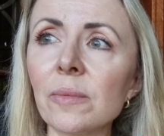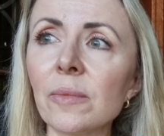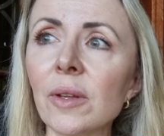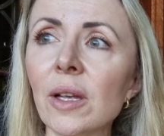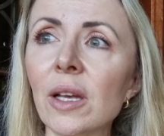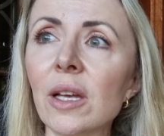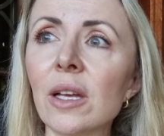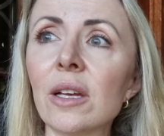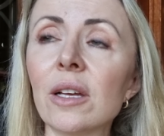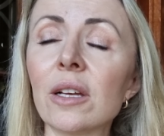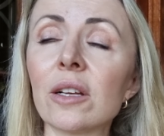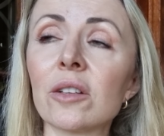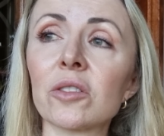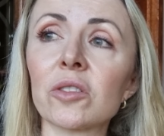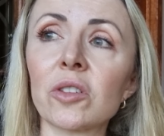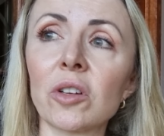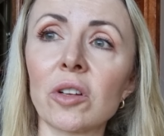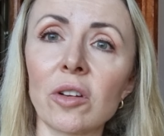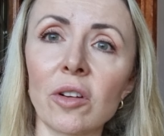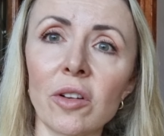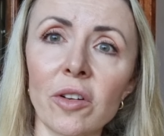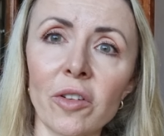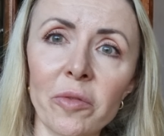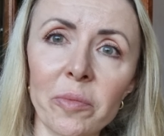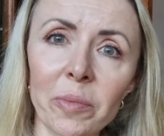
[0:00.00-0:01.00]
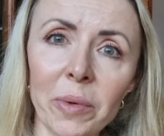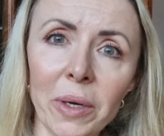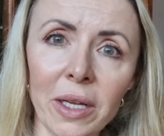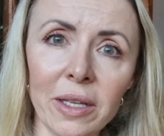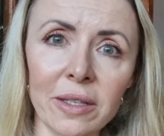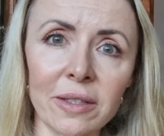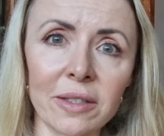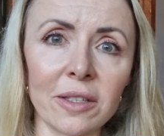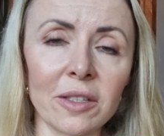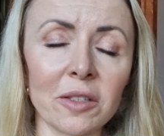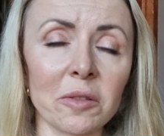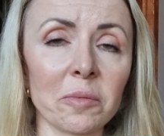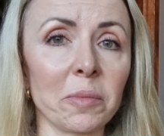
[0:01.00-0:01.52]
It's got a lot of
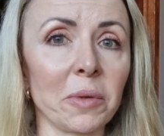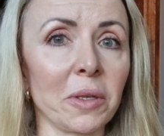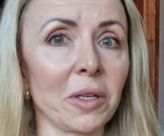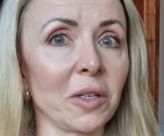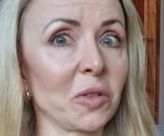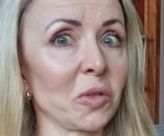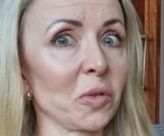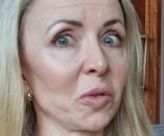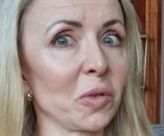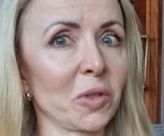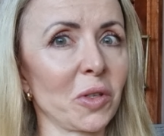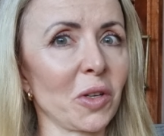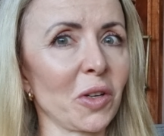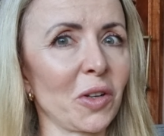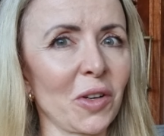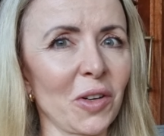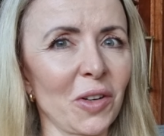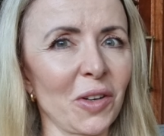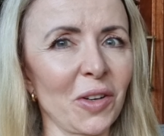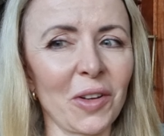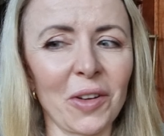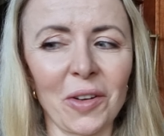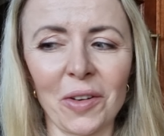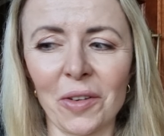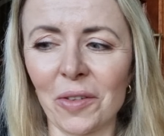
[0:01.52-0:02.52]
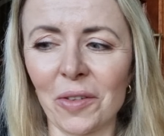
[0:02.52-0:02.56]
pluses, but it's also got a lot